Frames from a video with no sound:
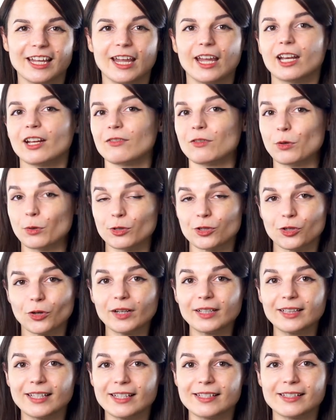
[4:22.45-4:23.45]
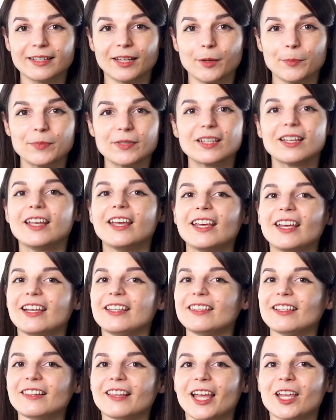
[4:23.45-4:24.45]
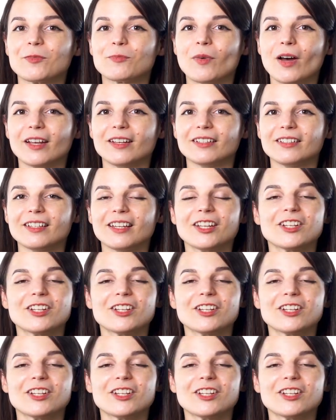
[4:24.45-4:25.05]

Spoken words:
And if you enjoyed these tips, hit the like button,